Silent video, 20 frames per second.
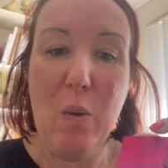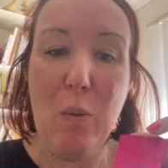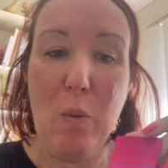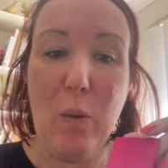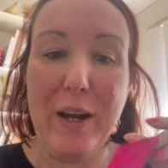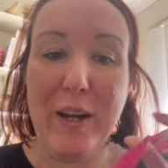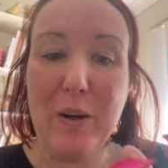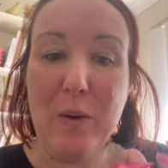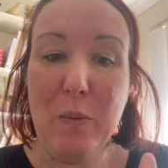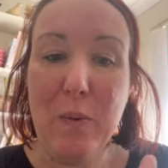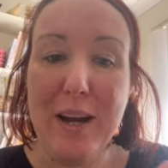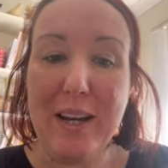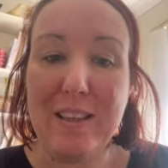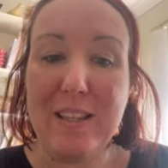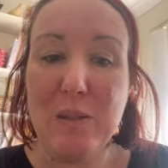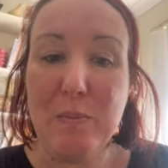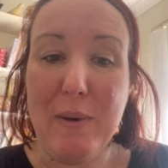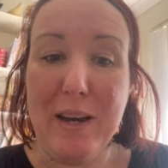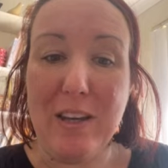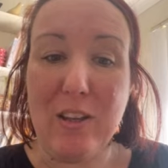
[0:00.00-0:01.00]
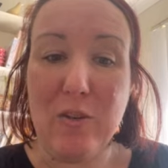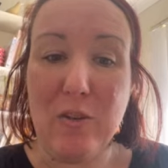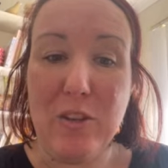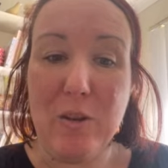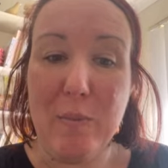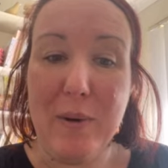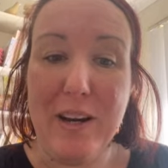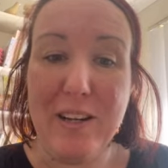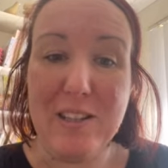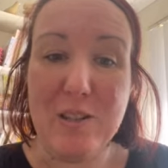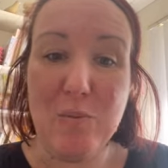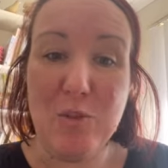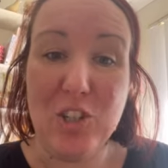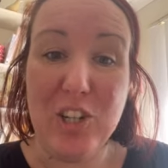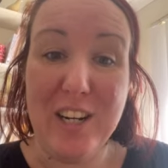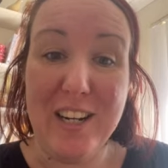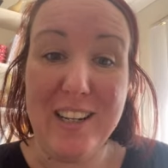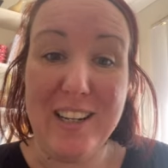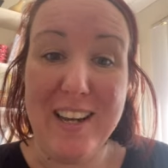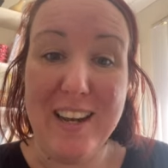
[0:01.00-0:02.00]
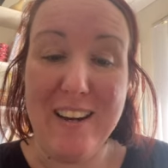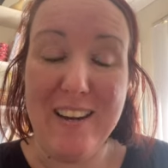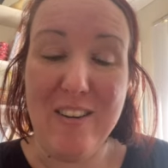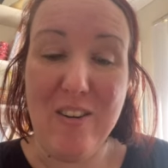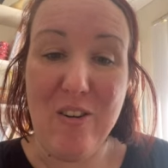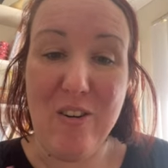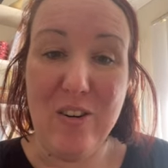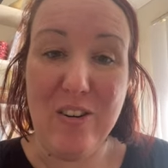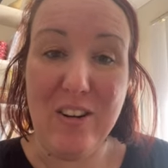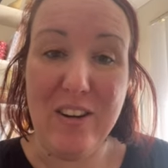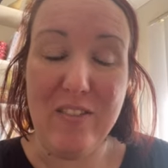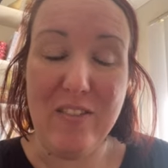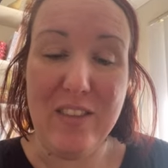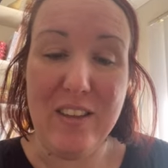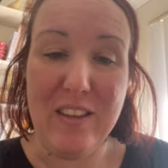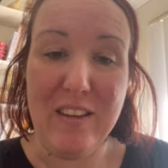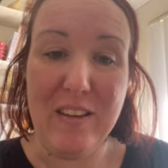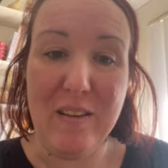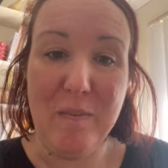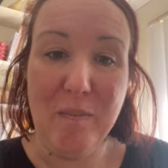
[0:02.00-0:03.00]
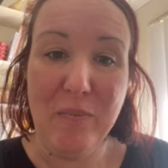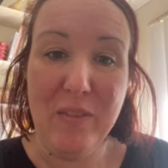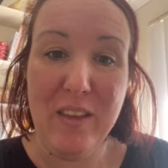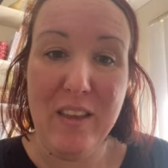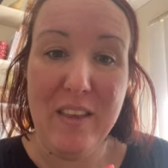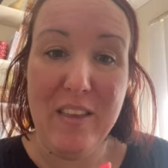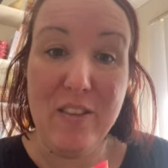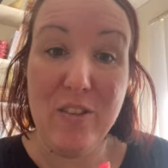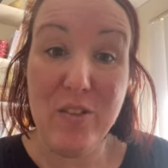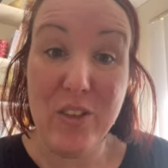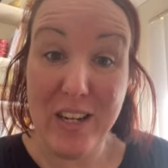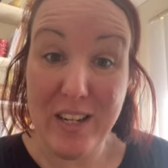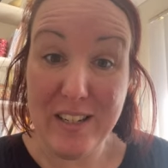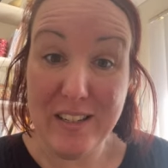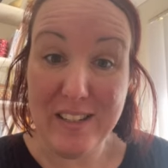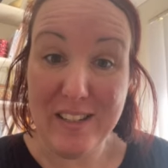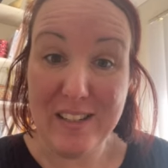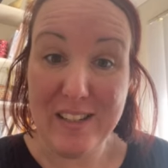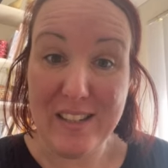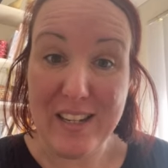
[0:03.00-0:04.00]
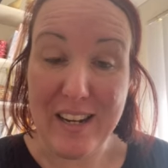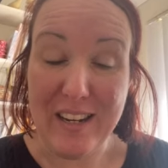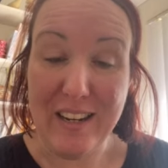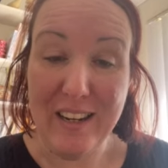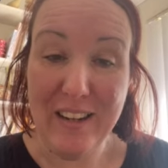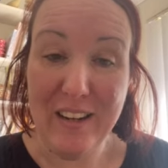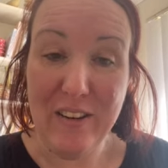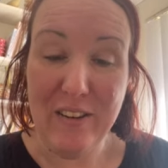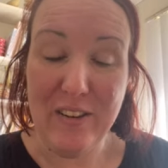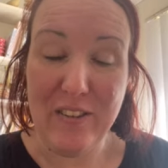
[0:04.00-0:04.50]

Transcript: We're going to whack this back through the pasta machine again on the thinnest setting,